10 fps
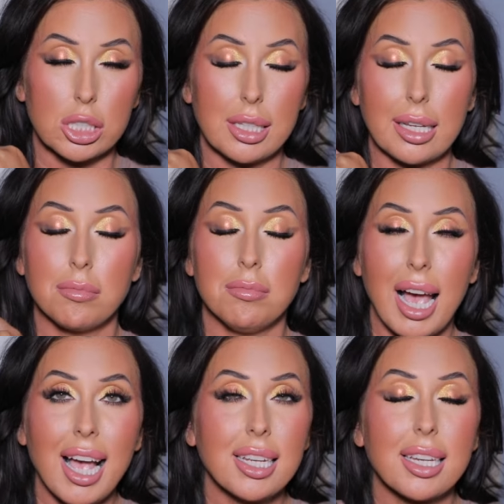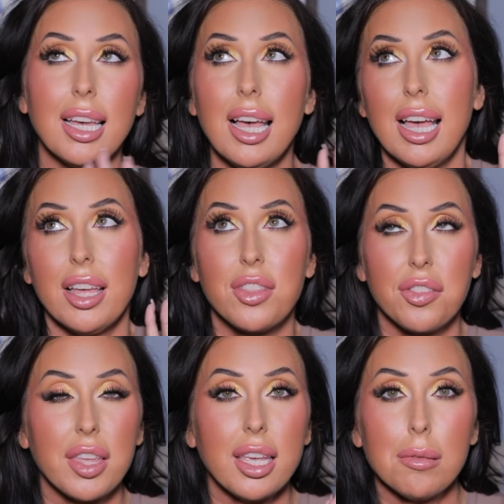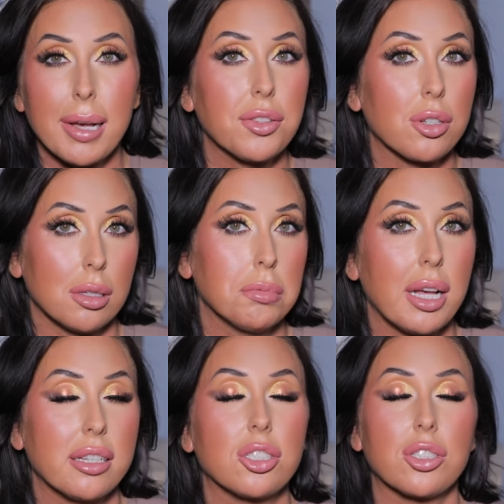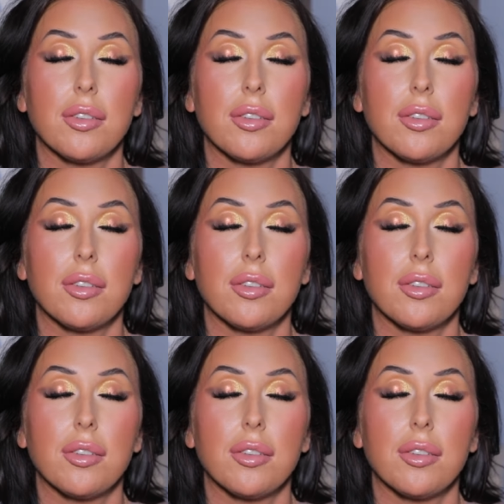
Like MAC, the thing about their lip liners,